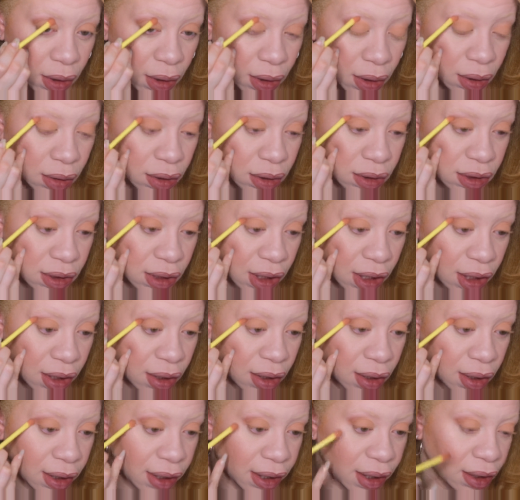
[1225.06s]
And just kind
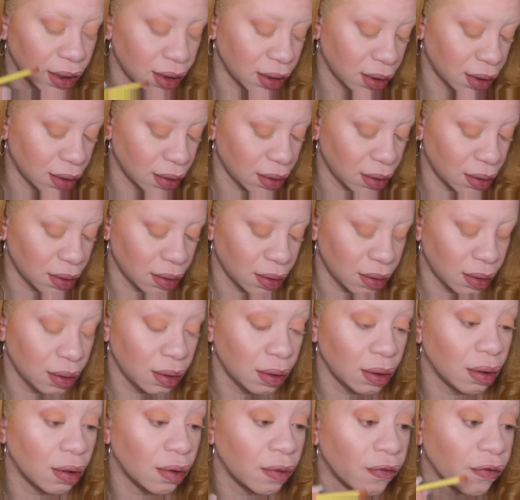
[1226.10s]
of like
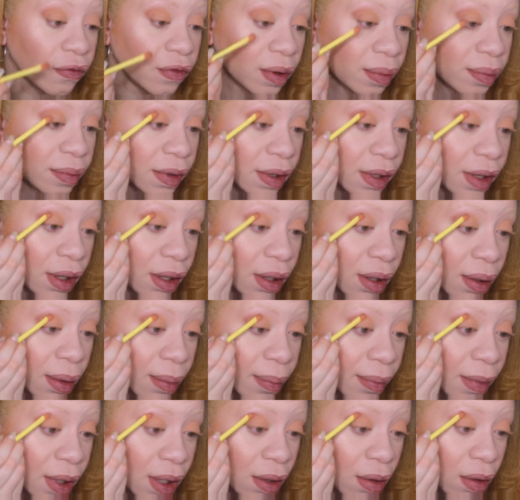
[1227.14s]
go from the
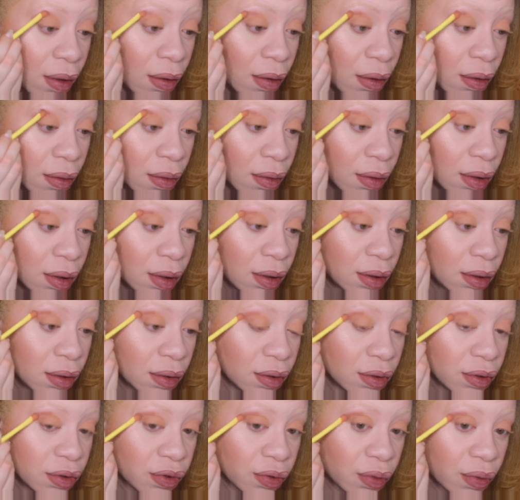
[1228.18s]
middle
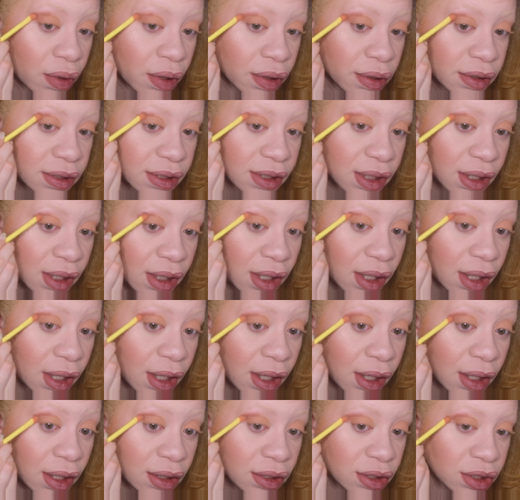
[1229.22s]
towards the
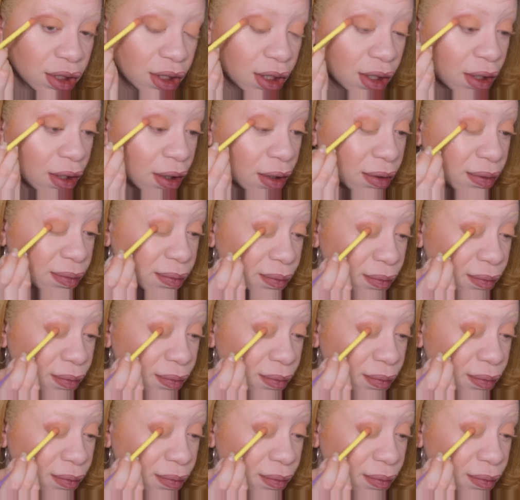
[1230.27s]
edge here.